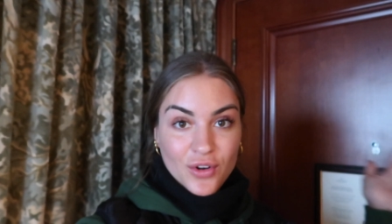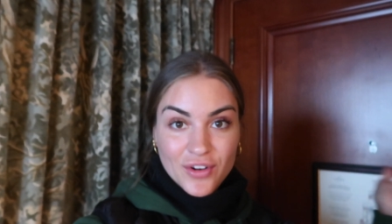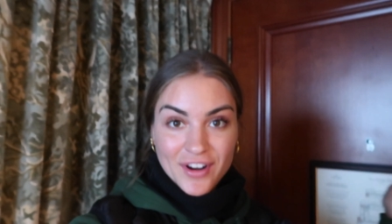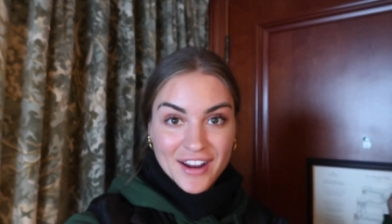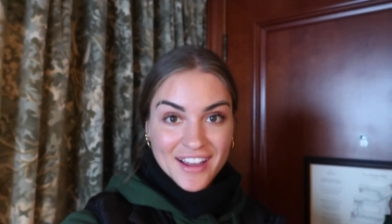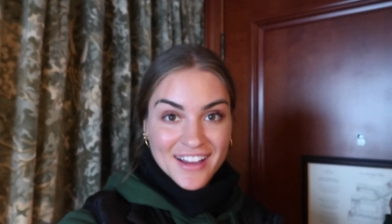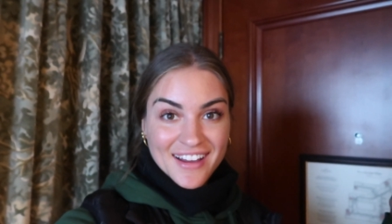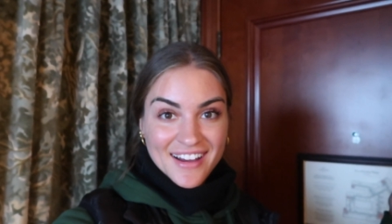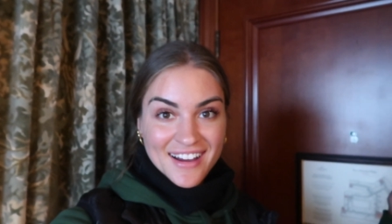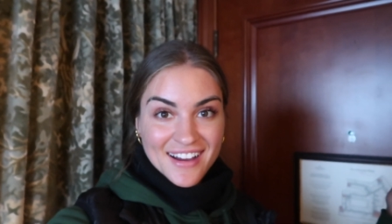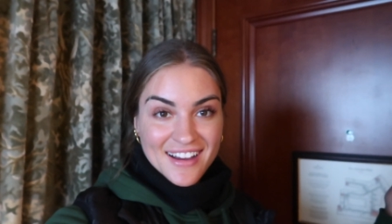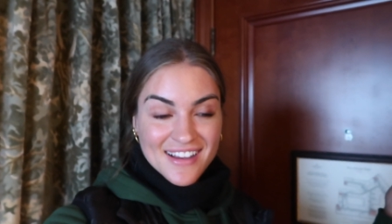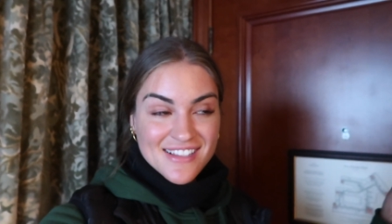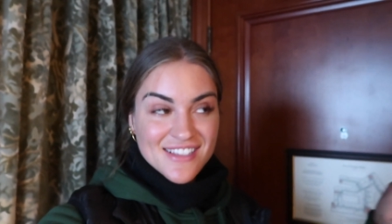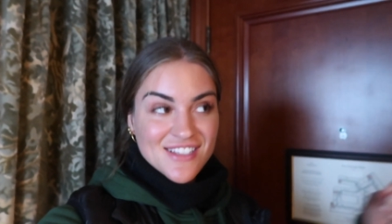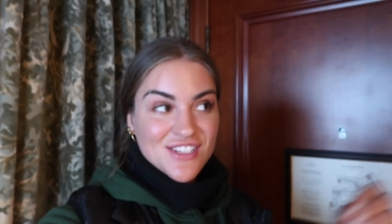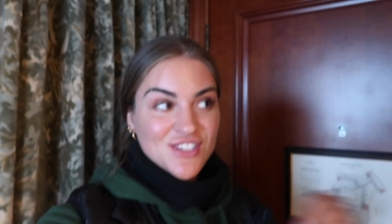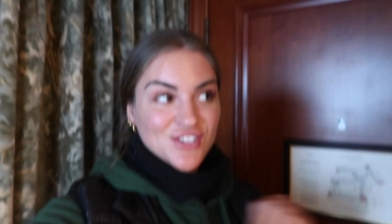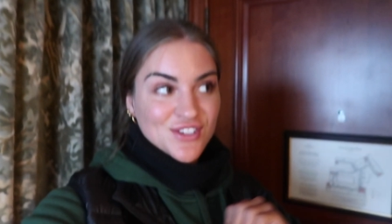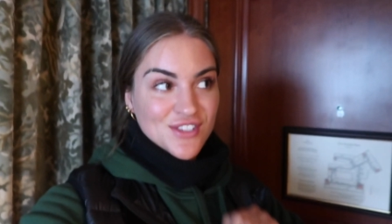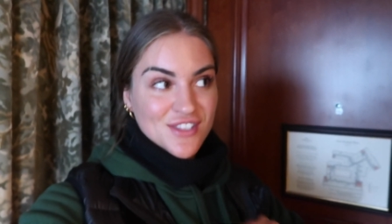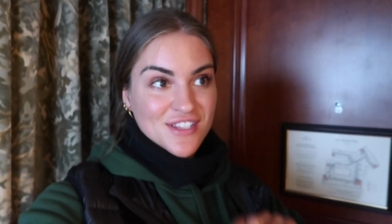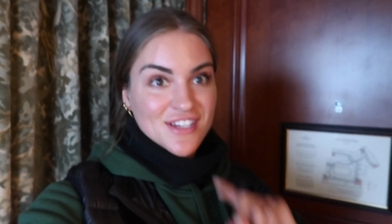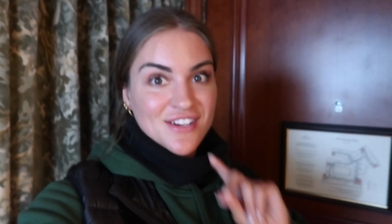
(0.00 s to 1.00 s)
Alright guys,
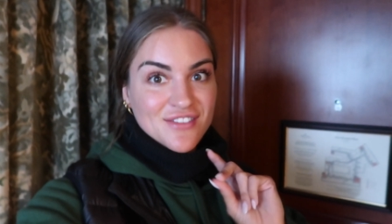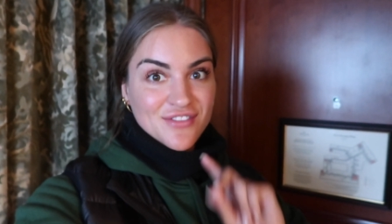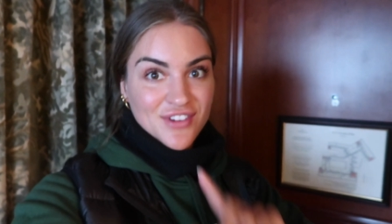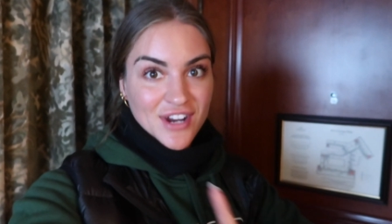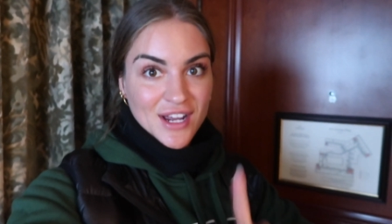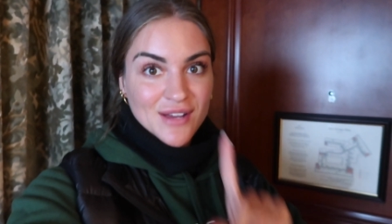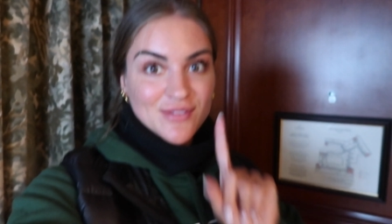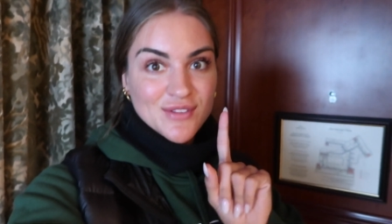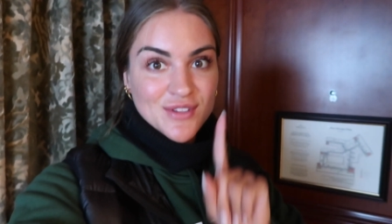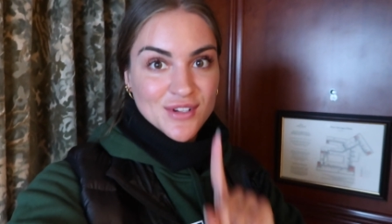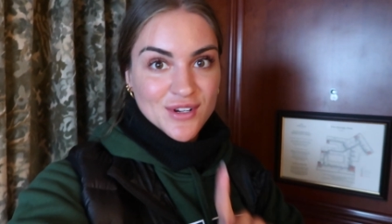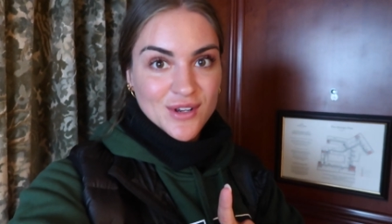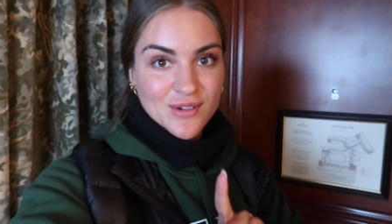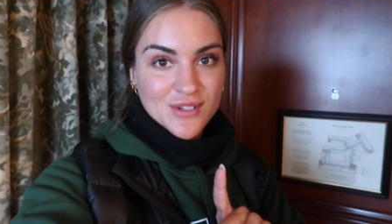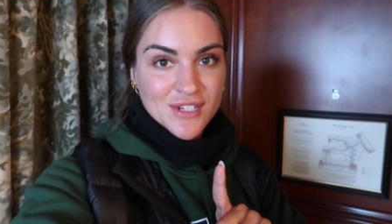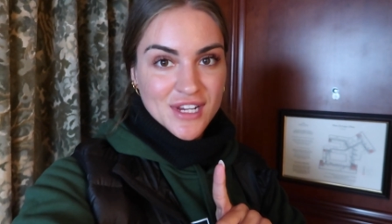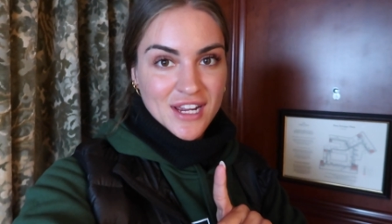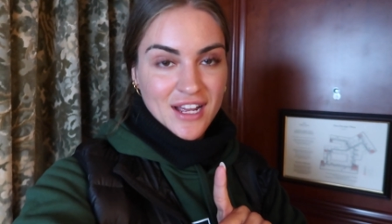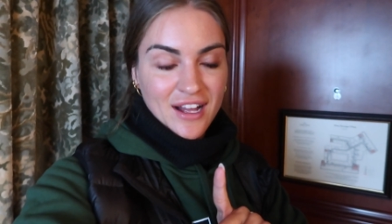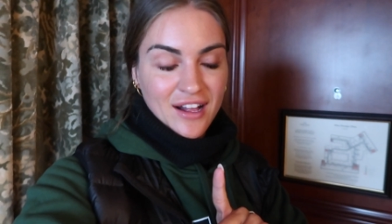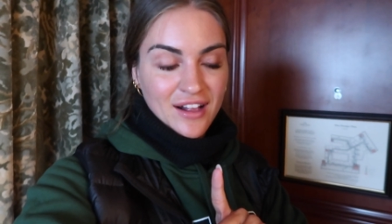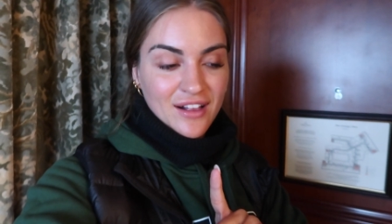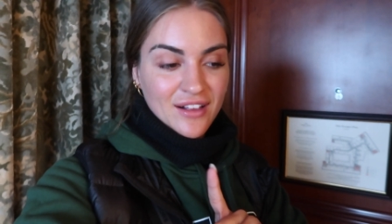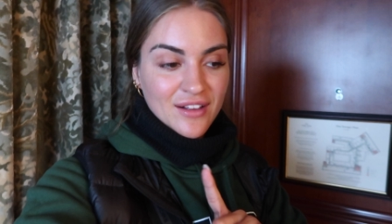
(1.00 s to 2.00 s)
just arrived to the
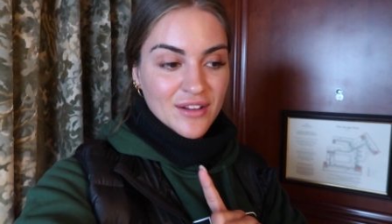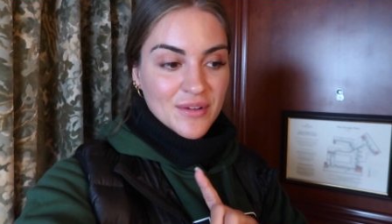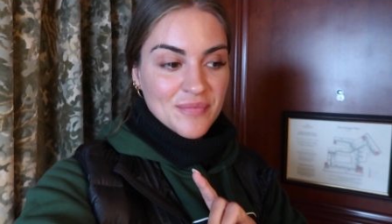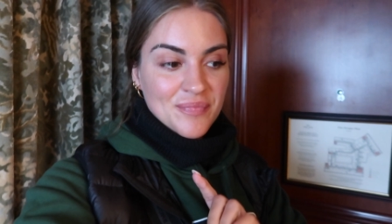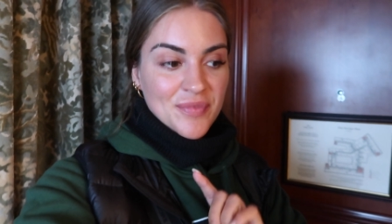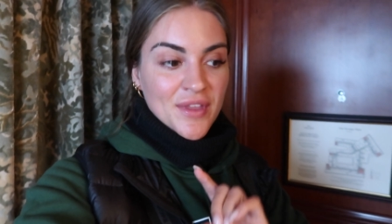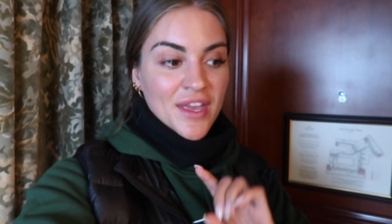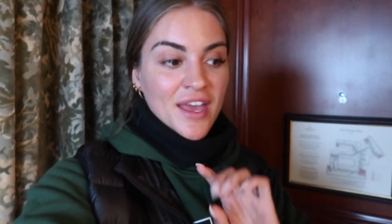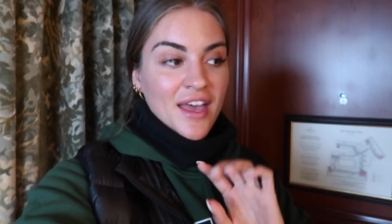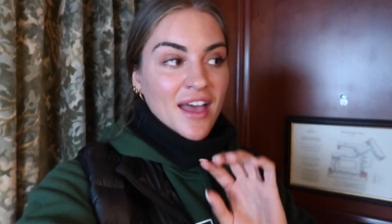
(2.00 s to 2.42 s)
hotel.